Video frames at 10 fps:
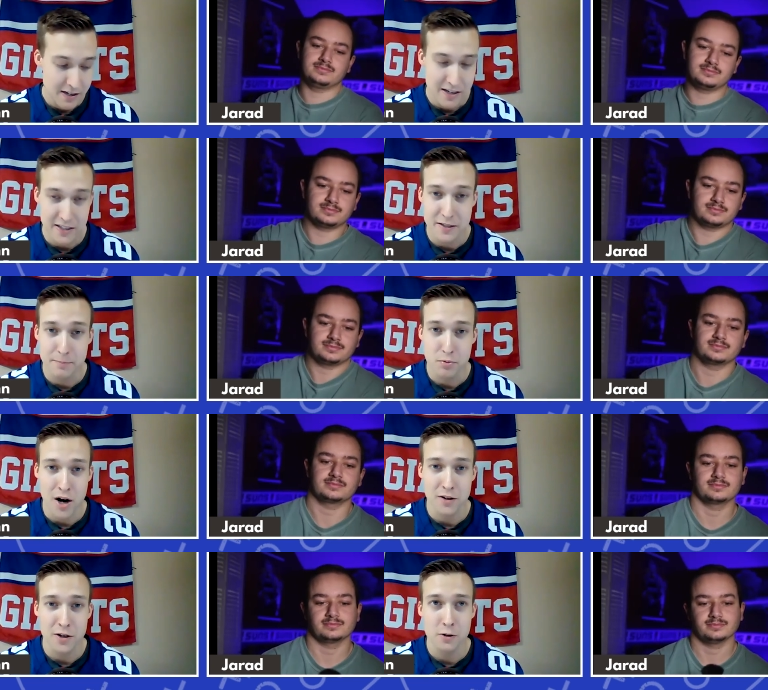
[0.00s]
Speaker 1: It's the
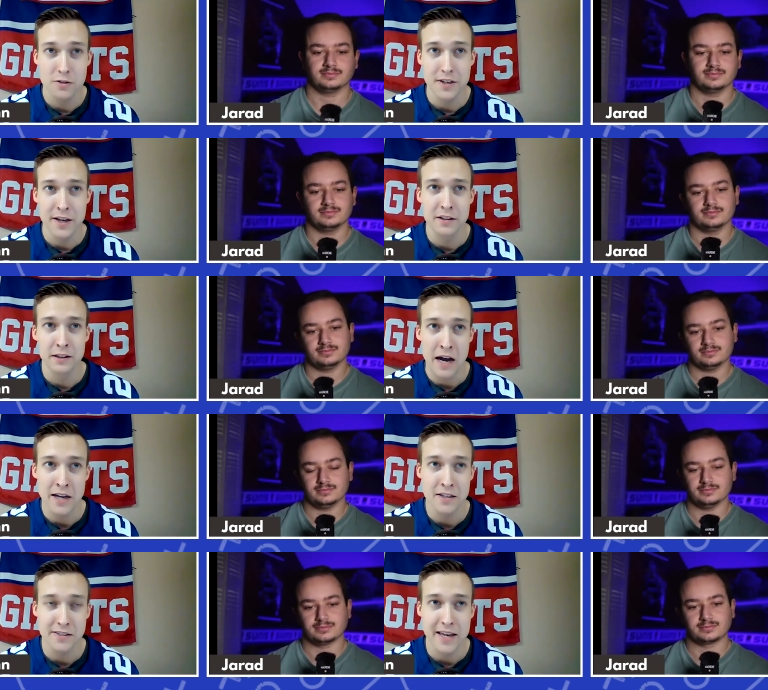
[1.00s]
Broncos and
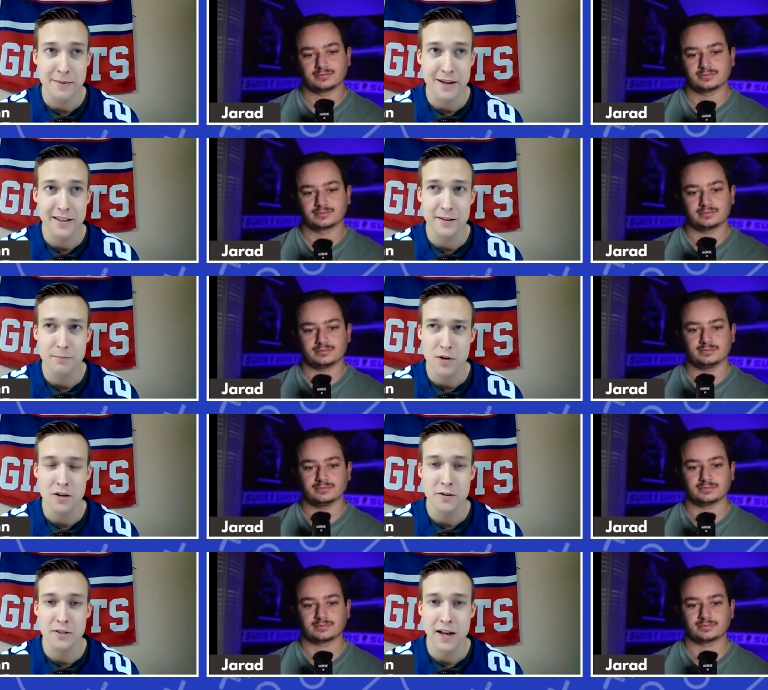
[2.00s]
Lions game. I think the
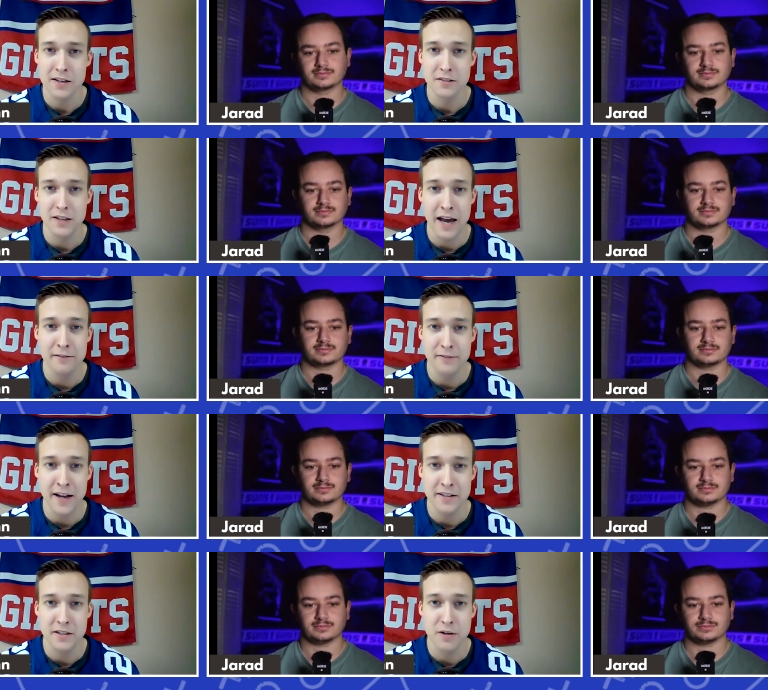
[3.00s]
Broncos have
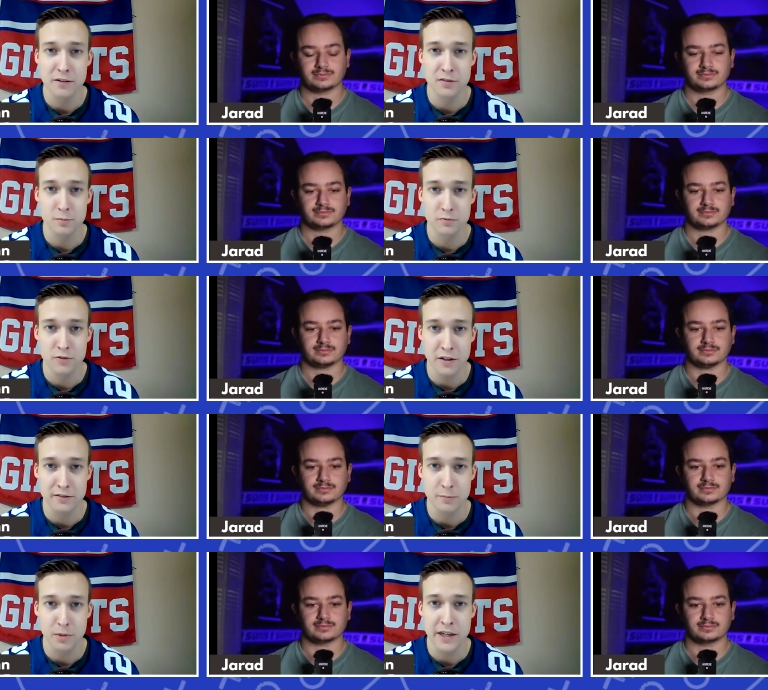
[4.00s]

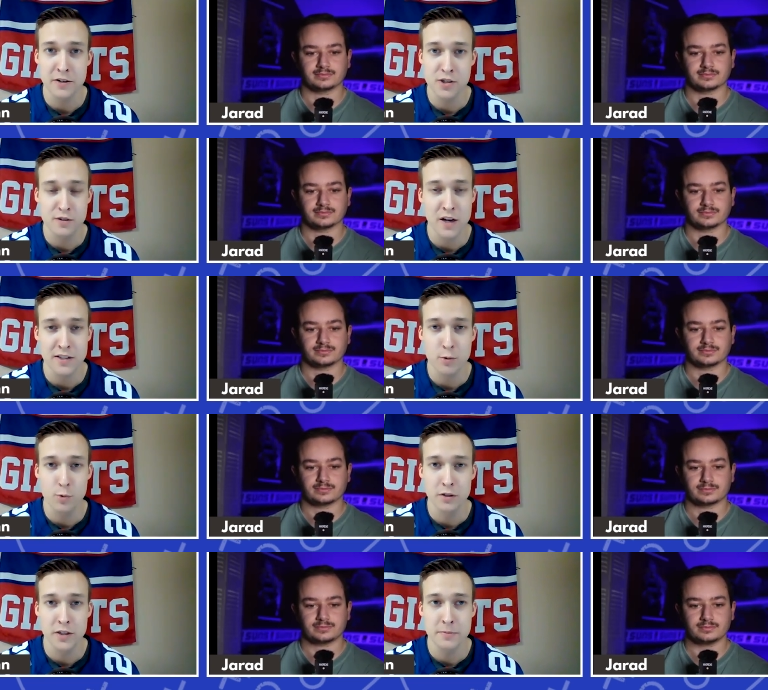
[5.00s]
fantasy-relevant players, Javonte
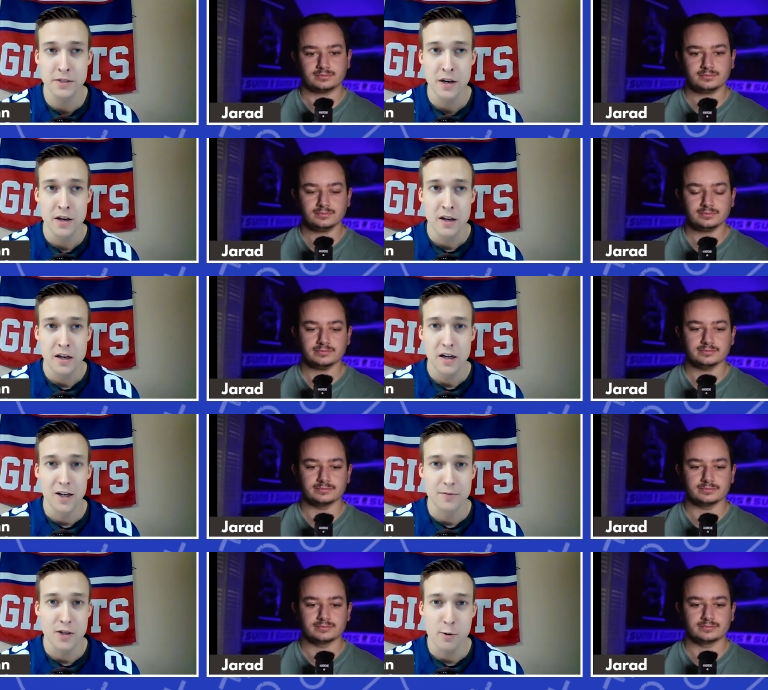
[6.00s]
Williams,
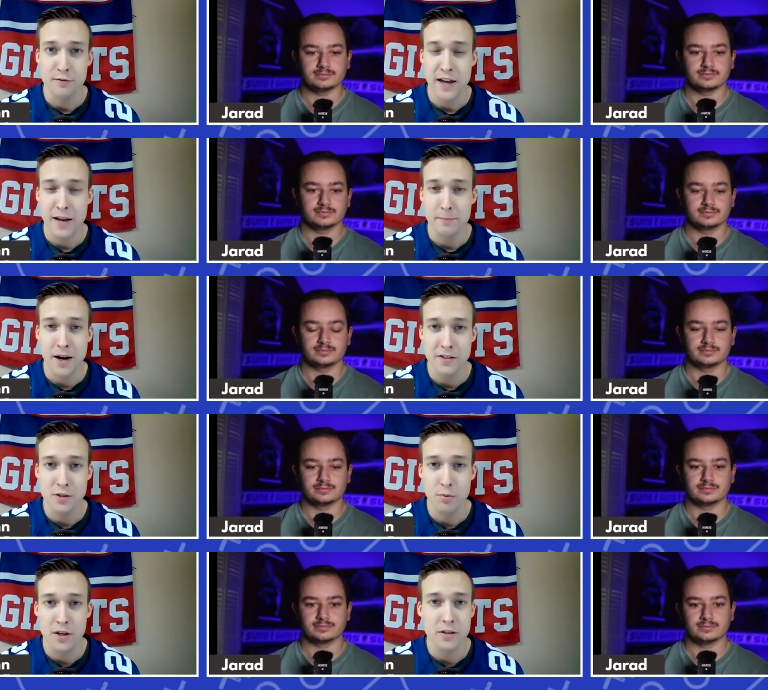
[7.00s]
Noah Fant,
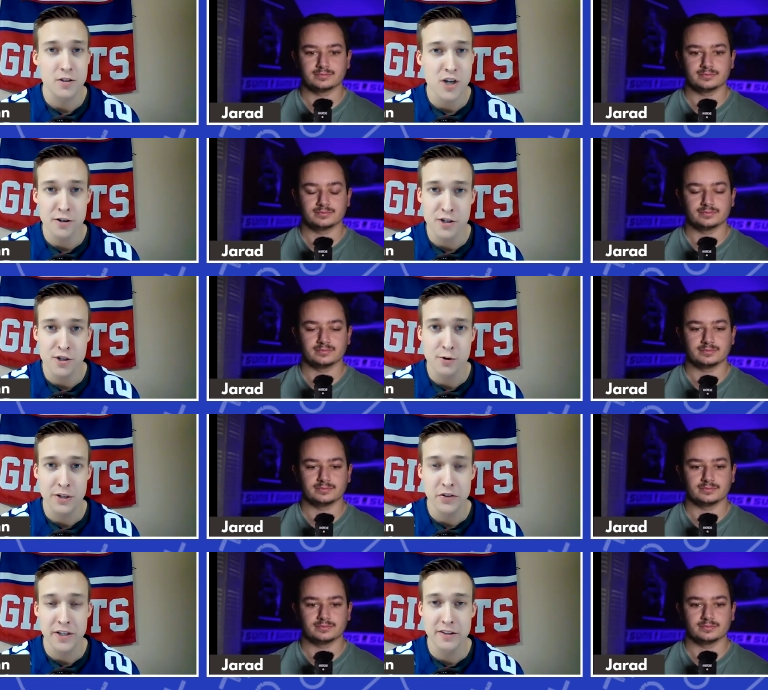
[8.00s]
possibly. Jerry
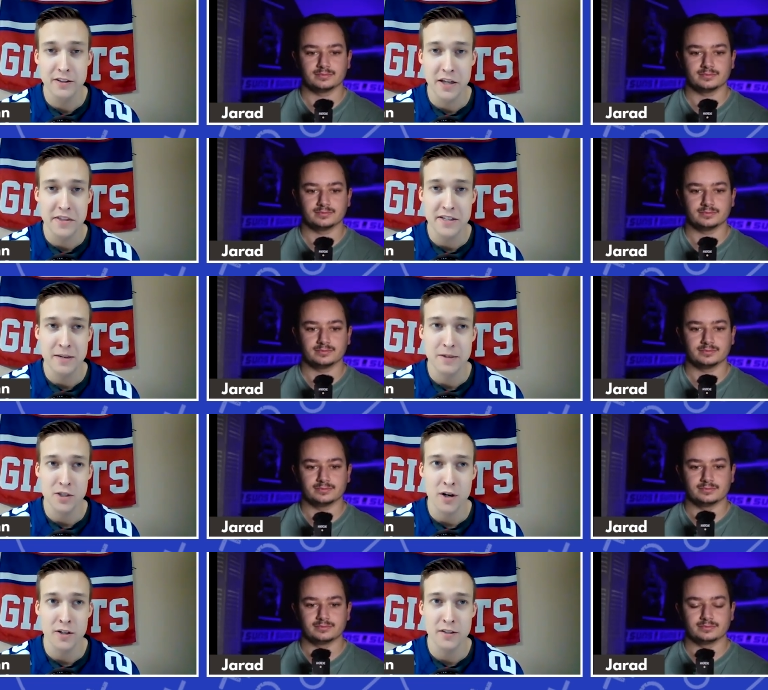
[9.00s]
Jeudy led the team in
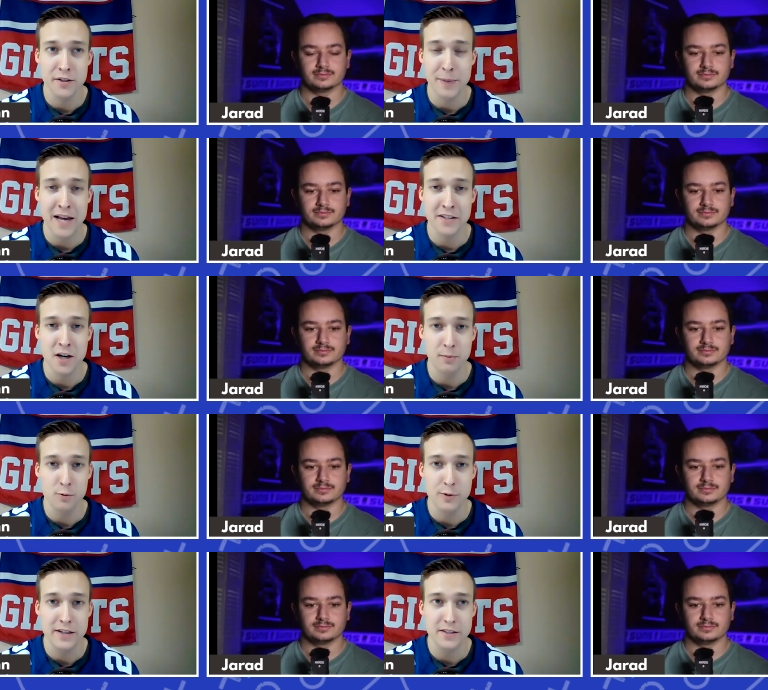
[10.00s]
targets the past
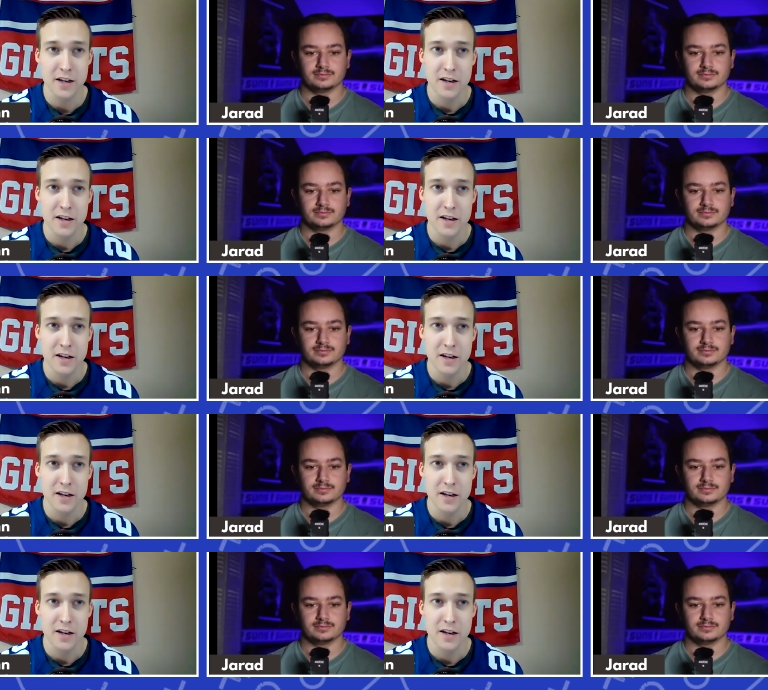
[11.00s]
couple weeks